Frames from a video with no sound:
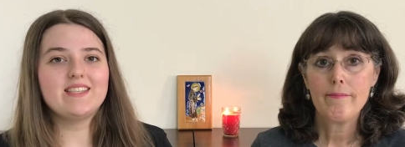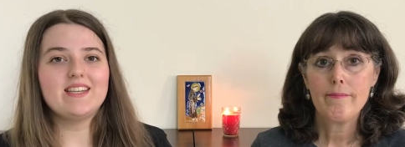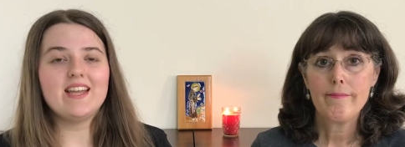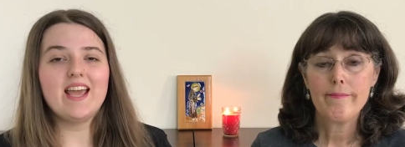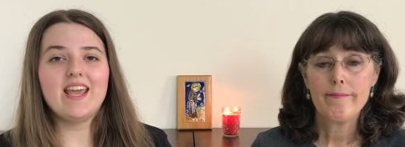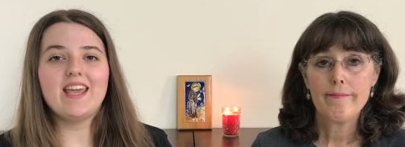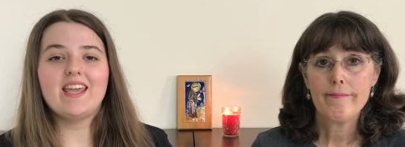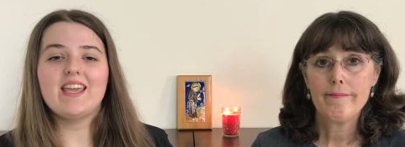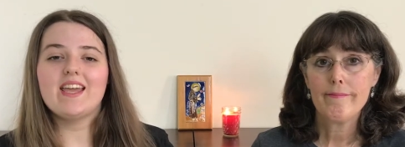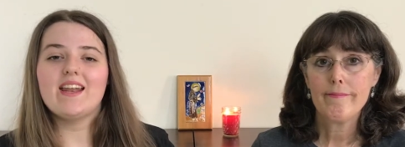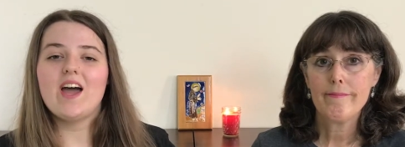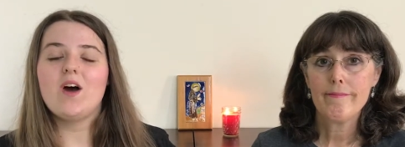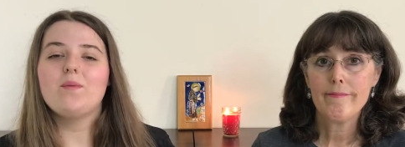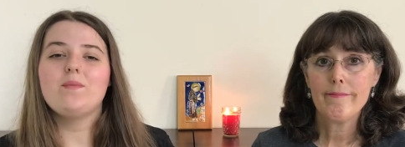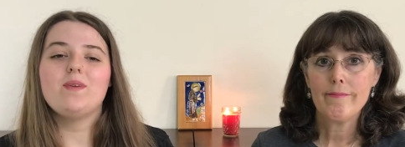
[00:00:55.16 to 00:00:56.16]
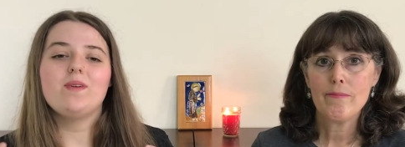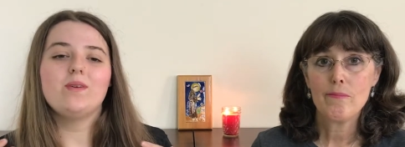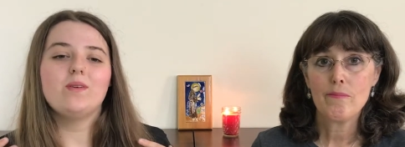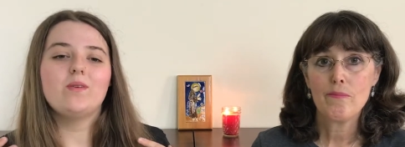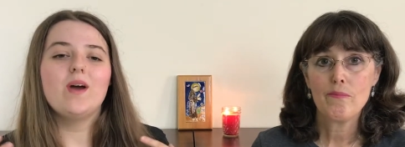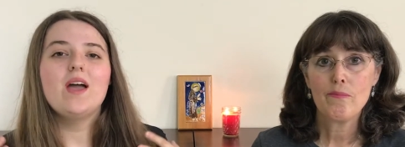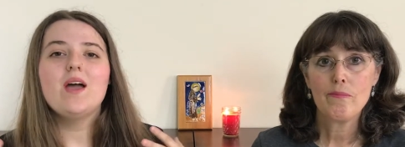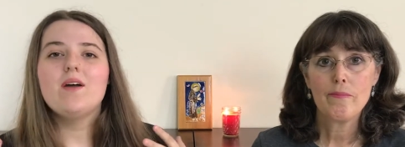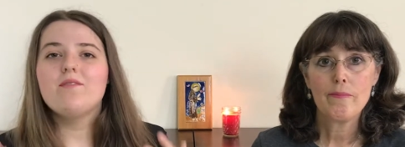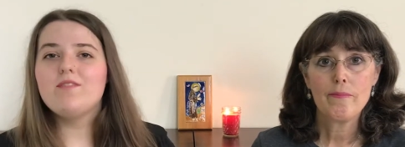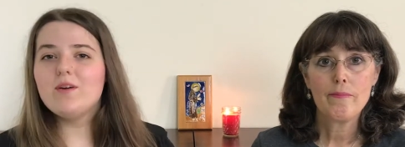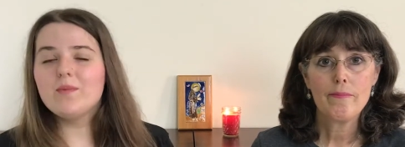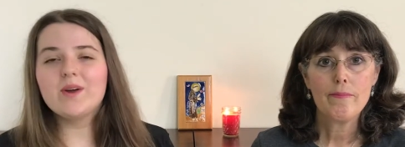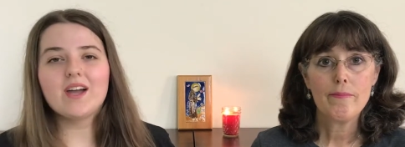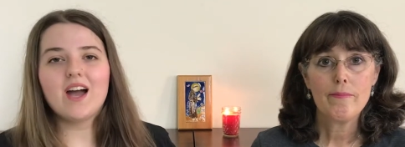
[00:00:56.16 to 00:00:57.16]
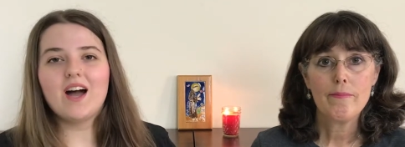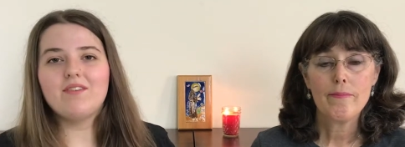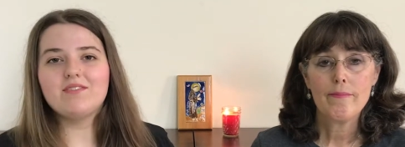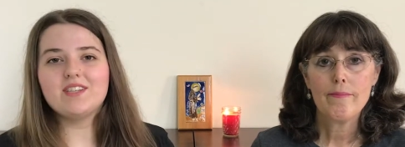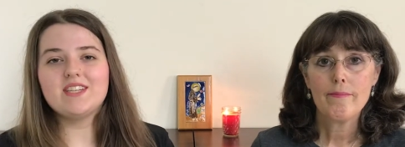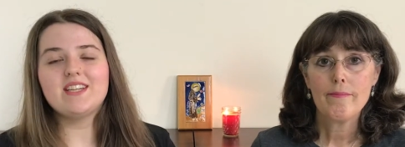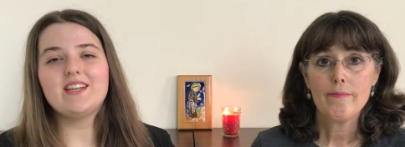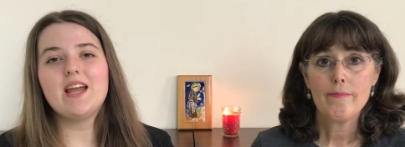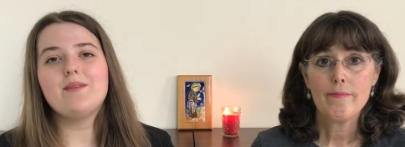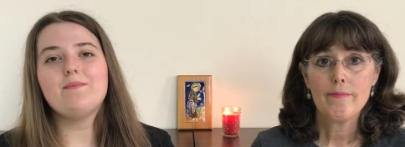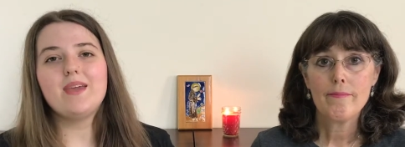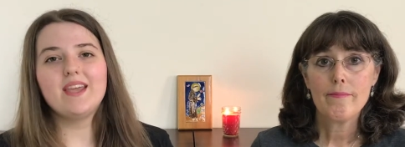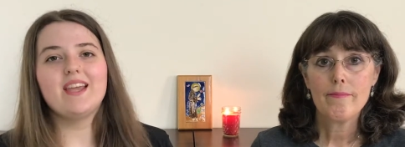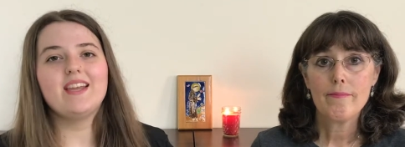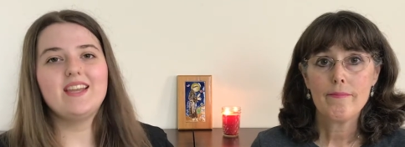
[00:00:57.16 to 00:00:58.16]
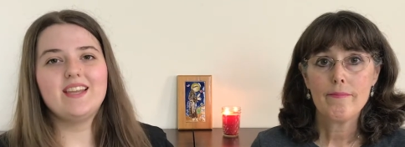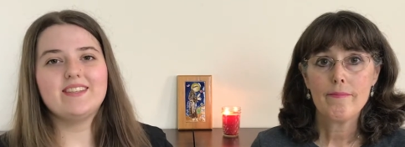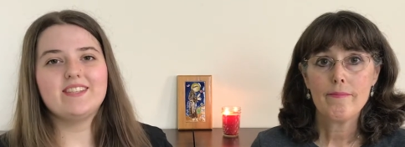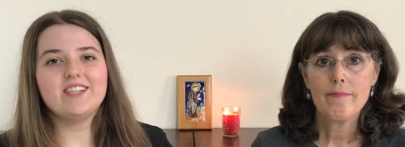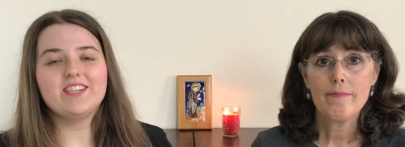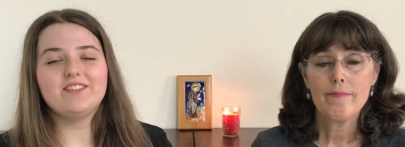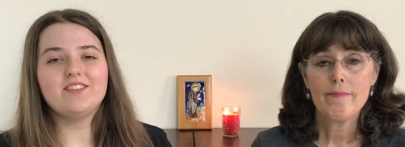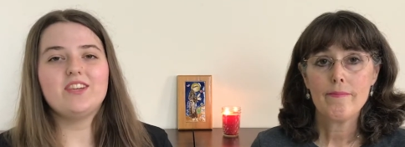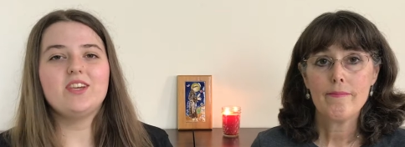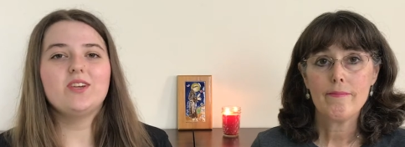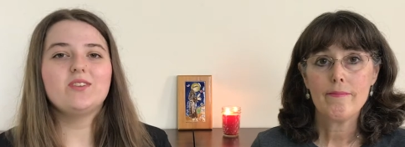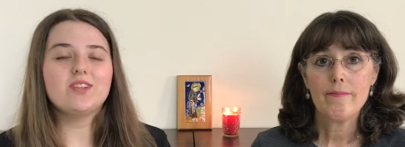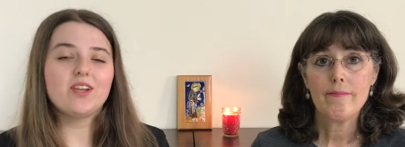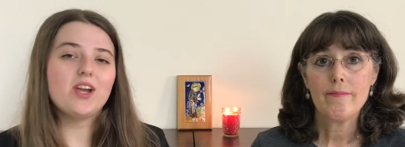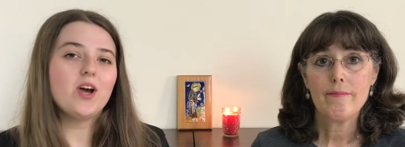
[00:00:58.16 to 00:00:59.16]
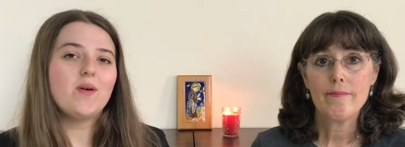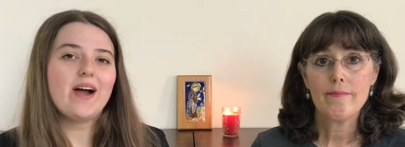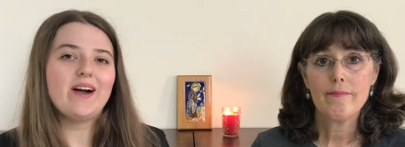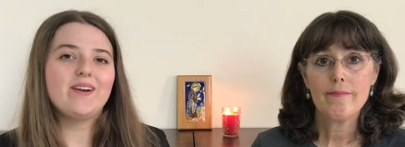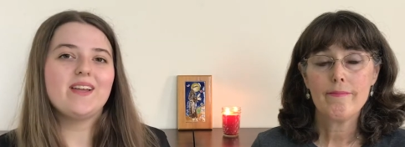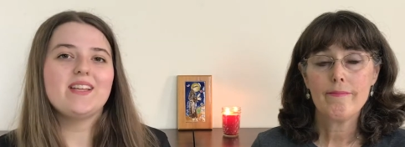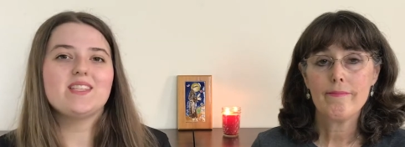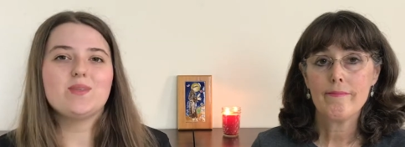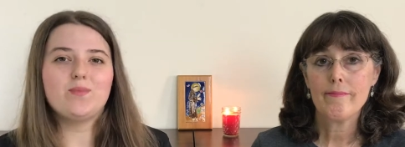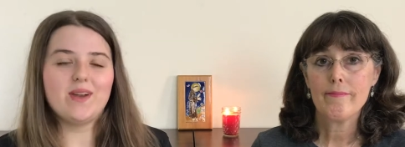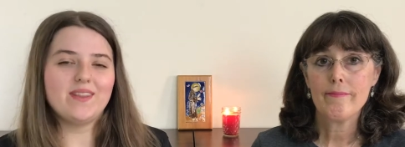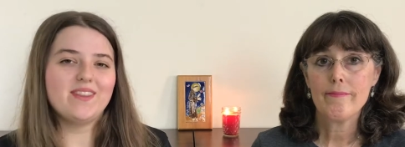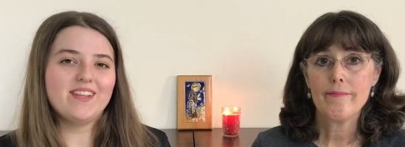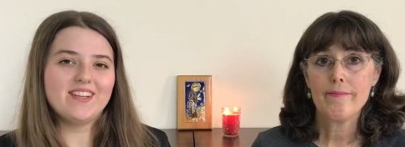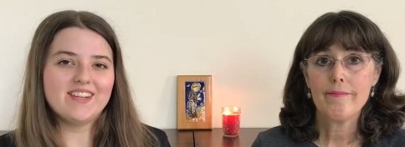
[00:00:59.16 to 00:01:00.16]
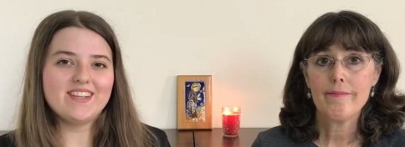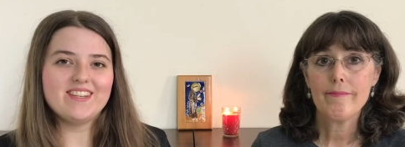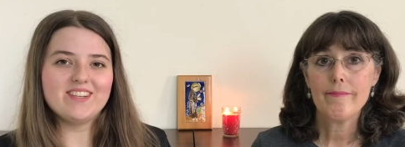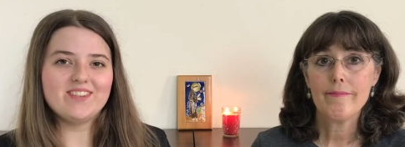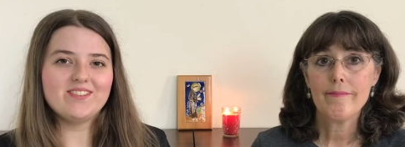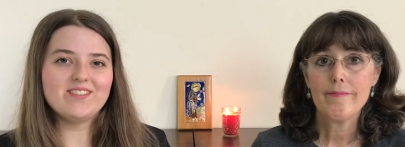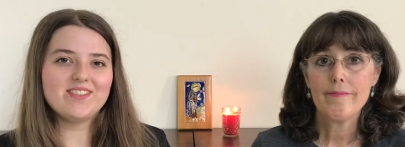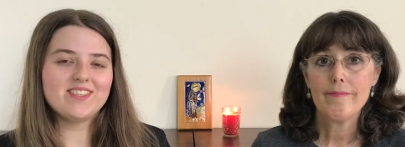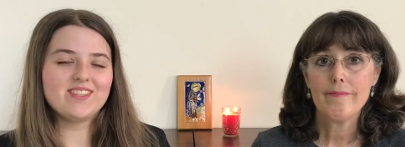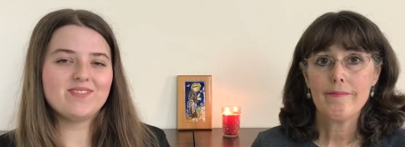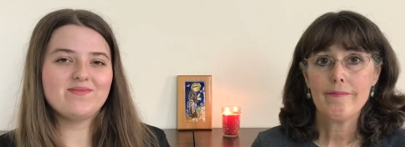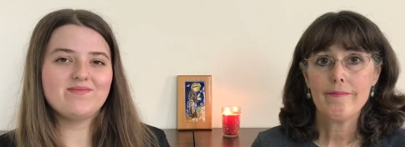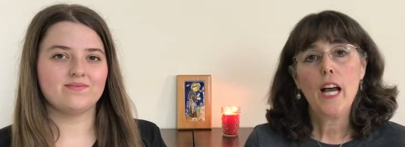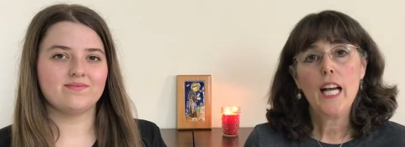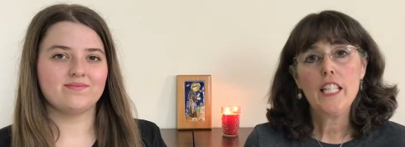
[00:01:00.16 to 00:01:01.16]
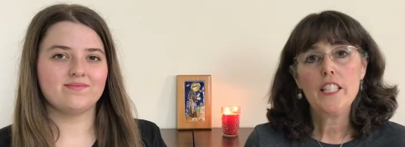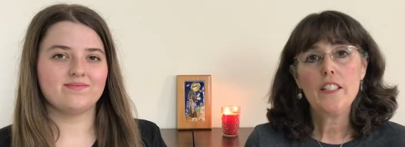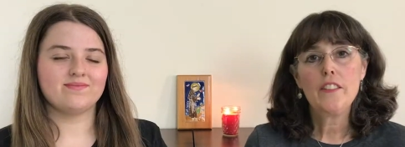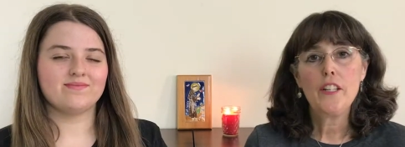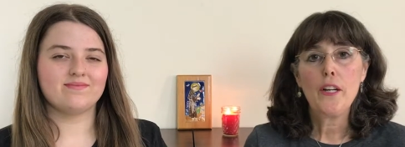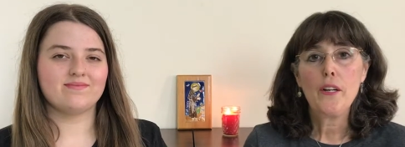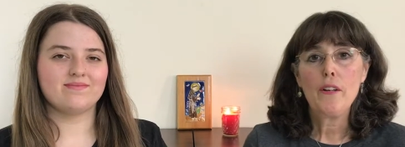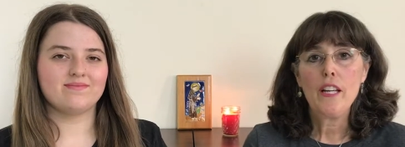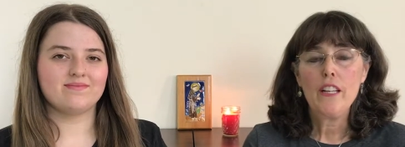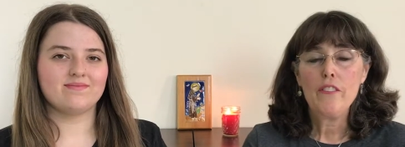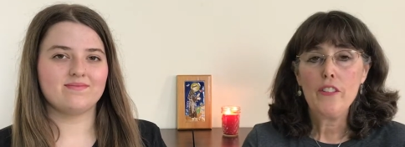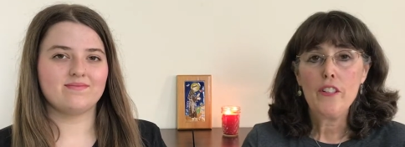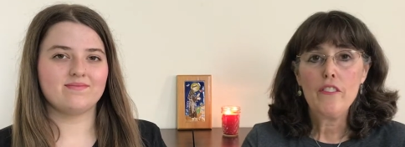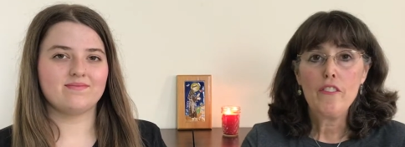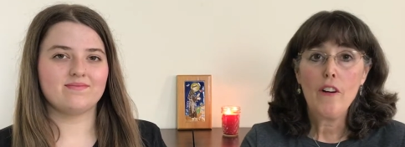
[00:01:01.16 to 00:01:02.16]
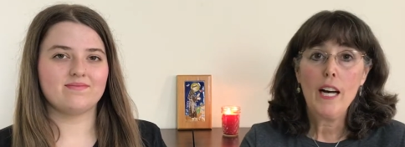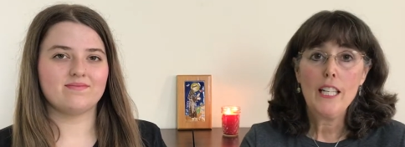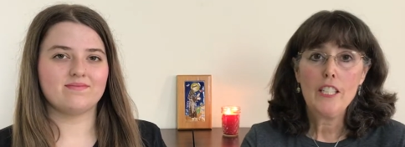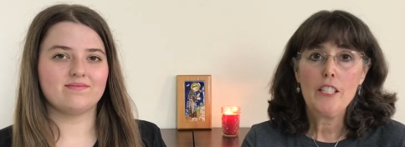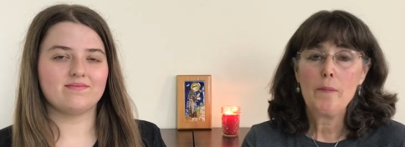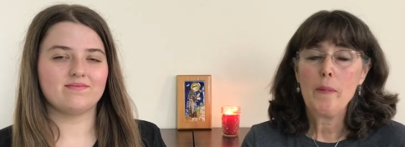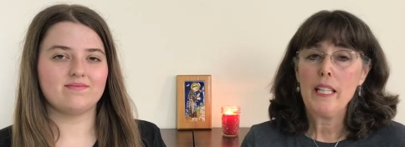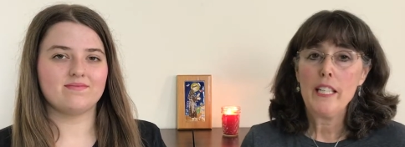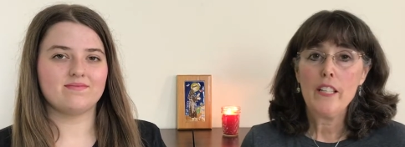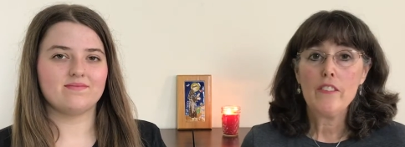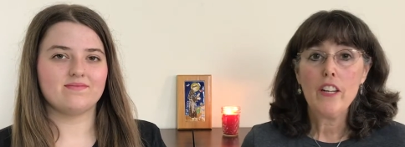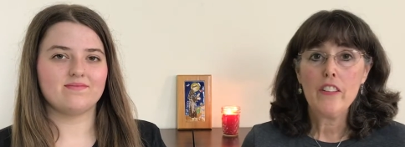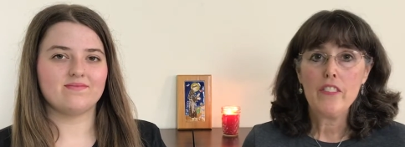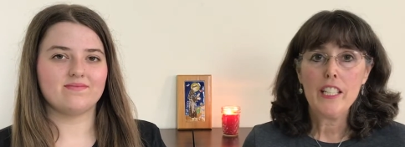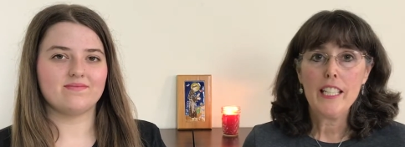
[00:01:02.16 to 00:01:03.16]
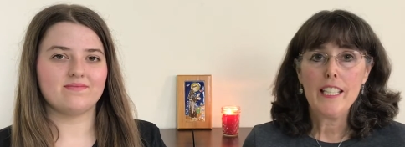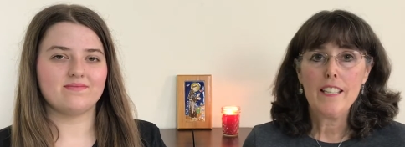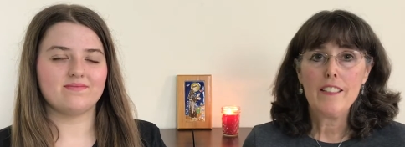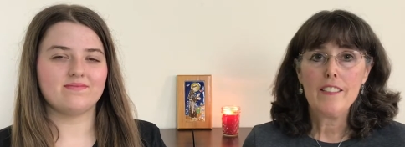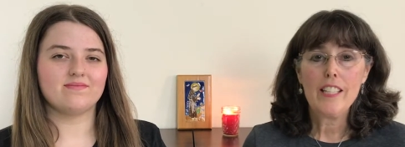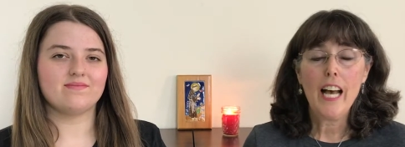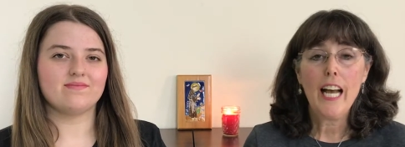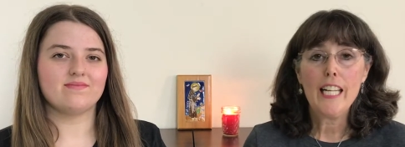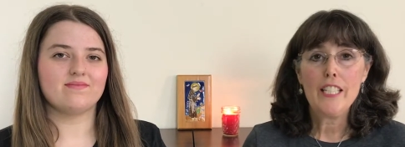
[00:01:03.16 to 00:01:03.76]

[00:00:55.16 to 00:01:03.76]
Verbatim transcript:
Speaker 1: today can help you feel more confident and make it easier for you to go out and spread the good news
Speaker 2: as you know, if you've watched many of our videos, I